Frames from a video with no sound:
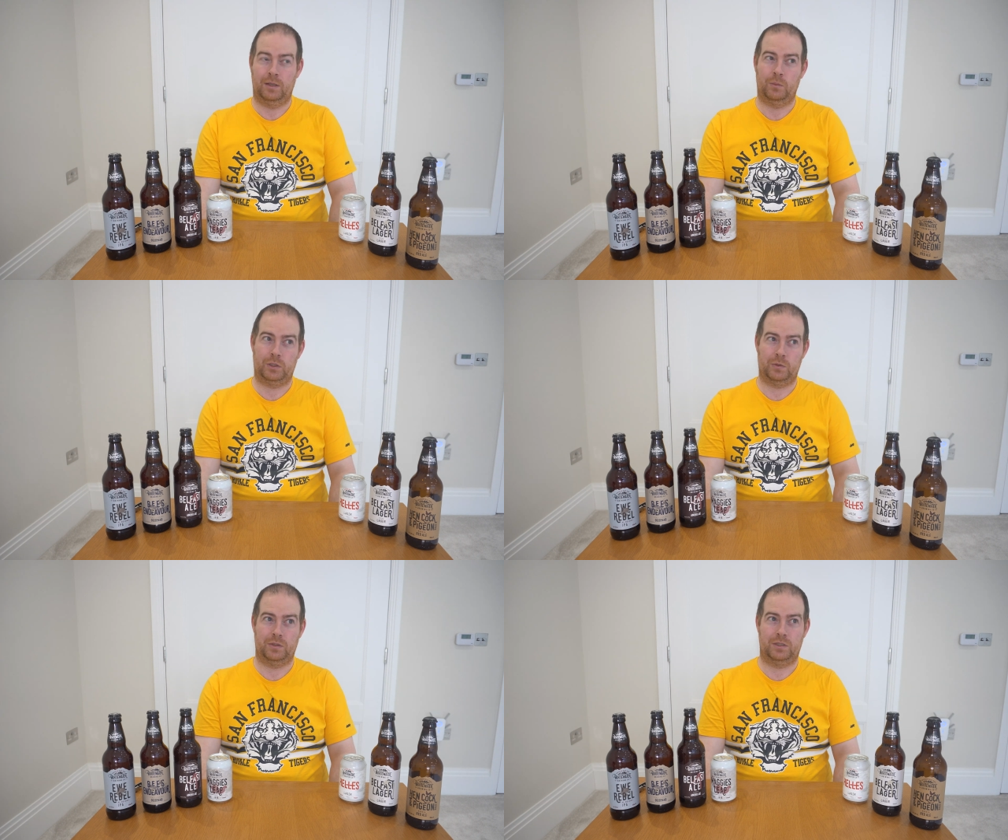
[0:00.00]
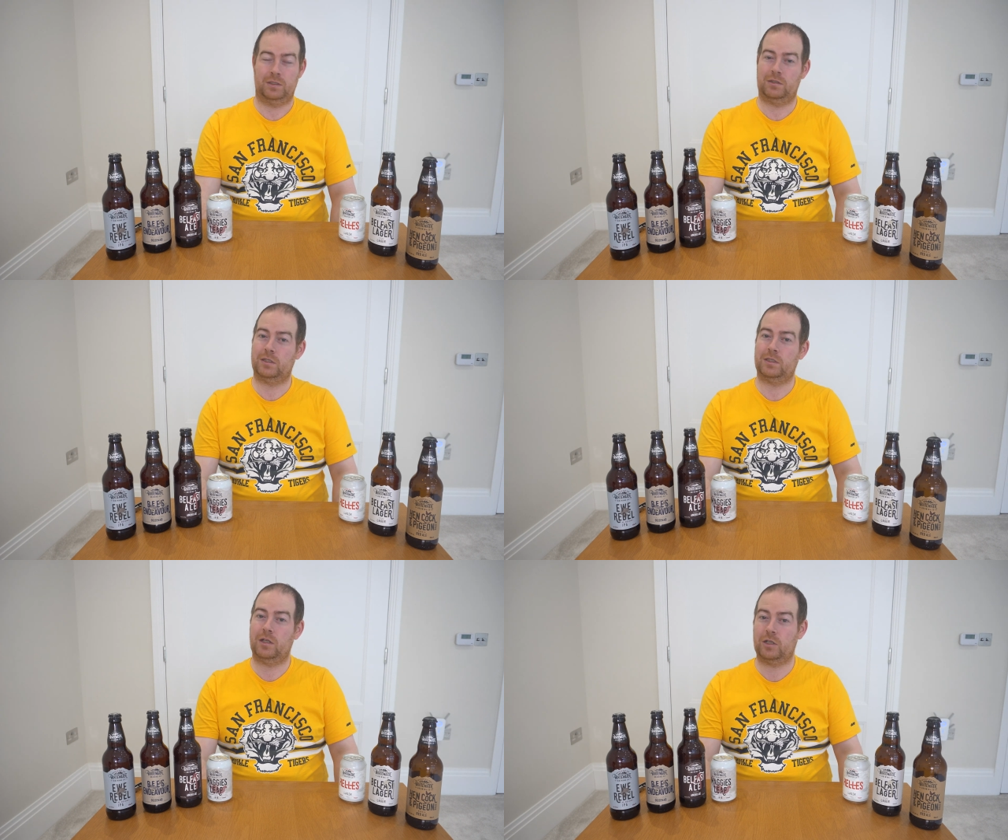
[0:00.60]
which was
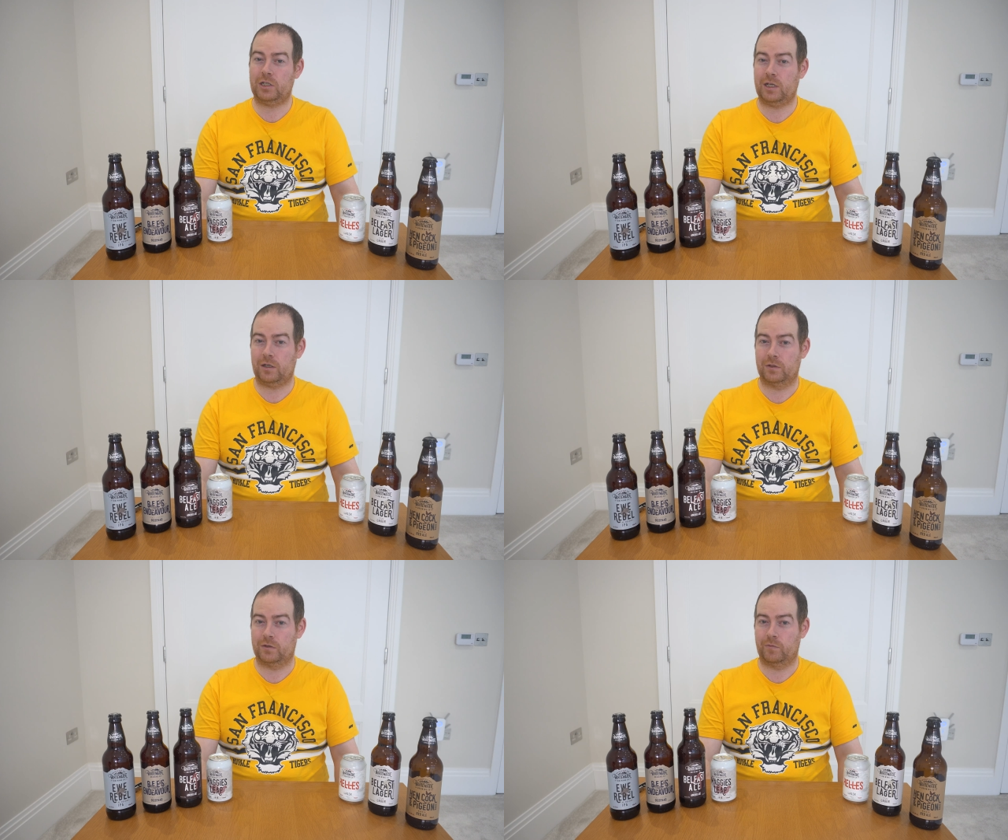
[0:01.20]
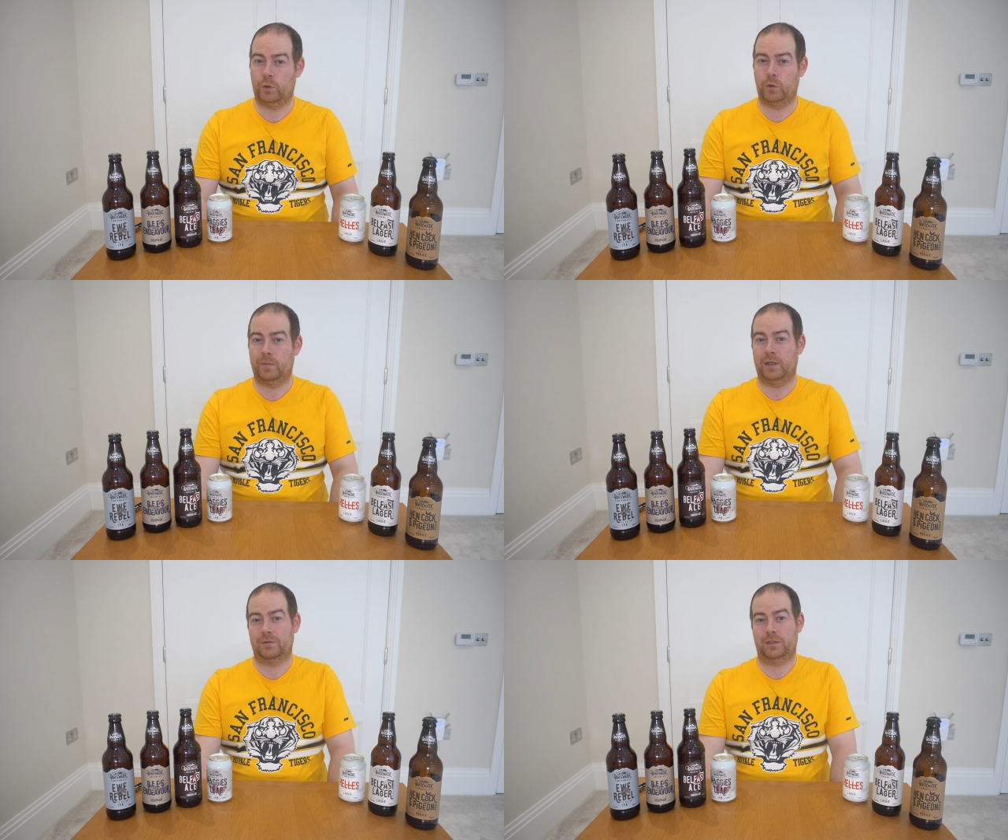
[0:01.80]
just in the shadows of Mourne
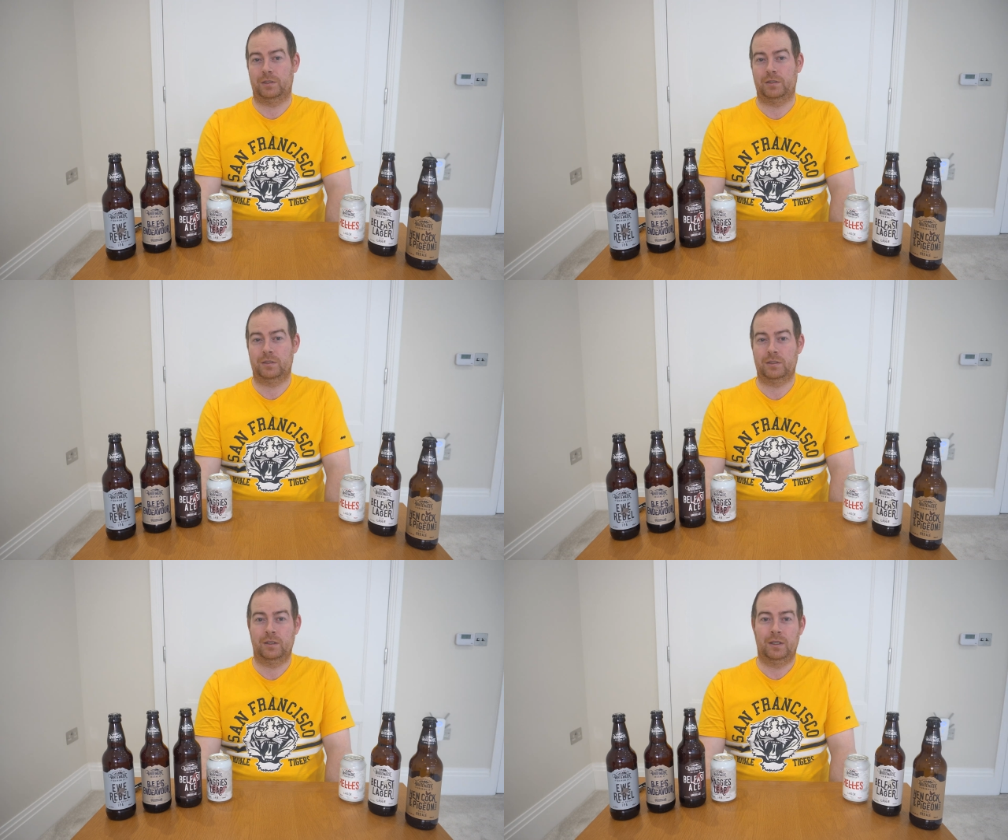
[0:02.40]
Mountains.